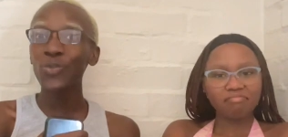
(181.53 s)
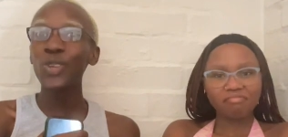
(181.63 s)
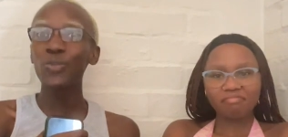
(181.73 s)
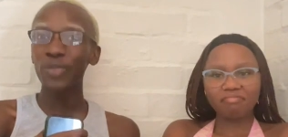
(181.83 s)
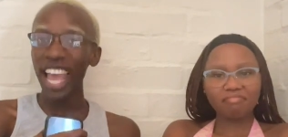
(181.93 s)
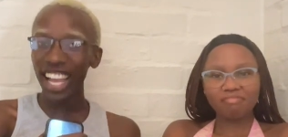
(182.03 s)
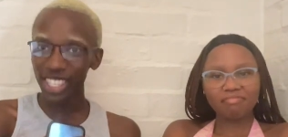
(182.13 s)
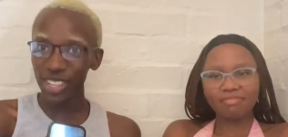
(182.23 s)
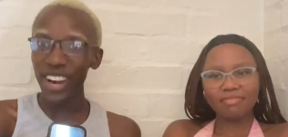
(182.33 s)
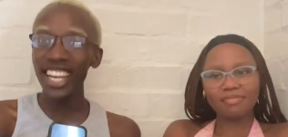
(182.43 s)
Speaker 1: we'd be
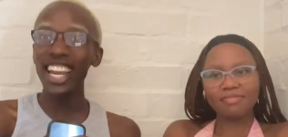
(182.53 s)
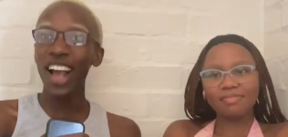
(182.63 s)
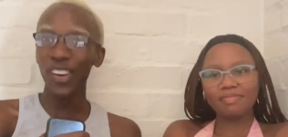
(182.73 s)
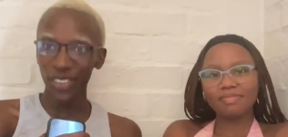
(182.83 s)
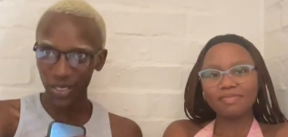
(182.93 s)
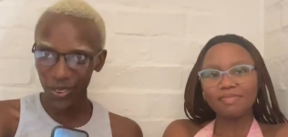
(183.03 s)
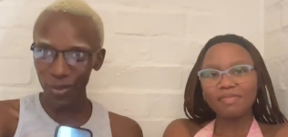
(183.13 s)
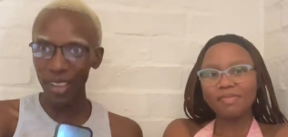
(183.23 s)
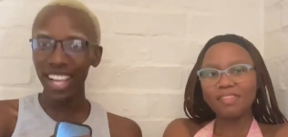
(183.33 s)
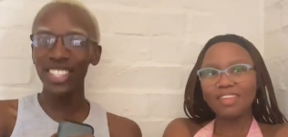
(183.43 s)
acting right now. We would
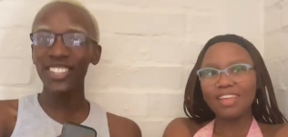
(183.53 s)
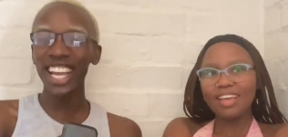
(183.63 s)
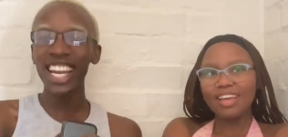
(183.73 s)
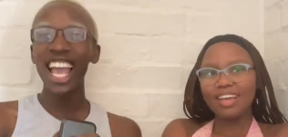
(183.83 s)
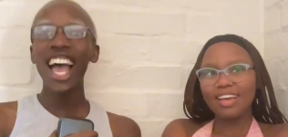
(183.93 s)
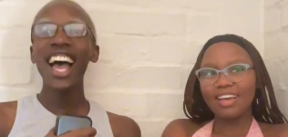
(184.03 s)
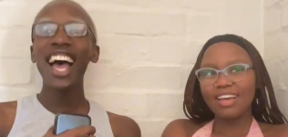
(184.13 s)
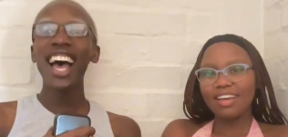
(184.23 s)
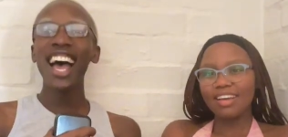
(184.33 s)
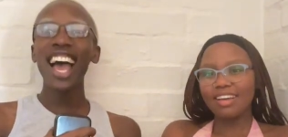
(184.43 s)
be acting right.
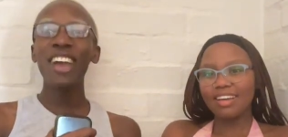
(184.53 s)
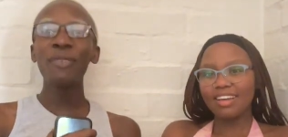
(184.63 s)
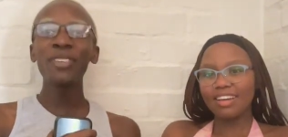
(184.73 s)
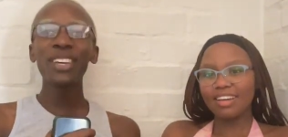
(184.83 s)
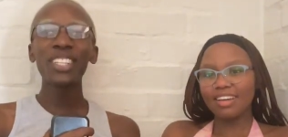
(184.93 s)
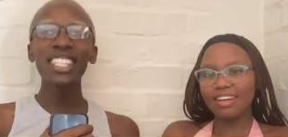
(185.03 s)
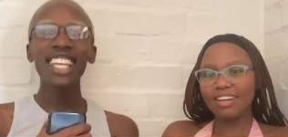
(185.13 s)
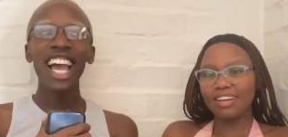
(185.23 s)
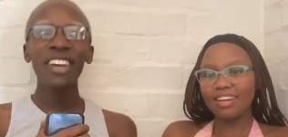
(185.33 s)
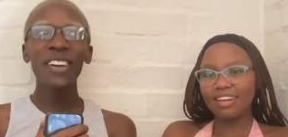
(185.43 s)
I remember there was a
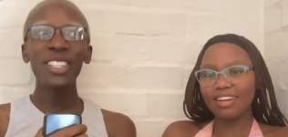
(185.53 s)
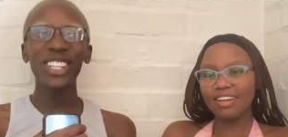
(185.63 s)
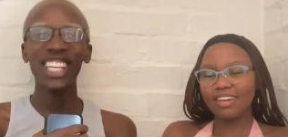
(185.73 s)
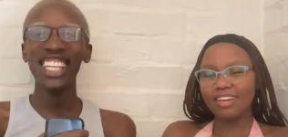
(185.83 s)
time I told.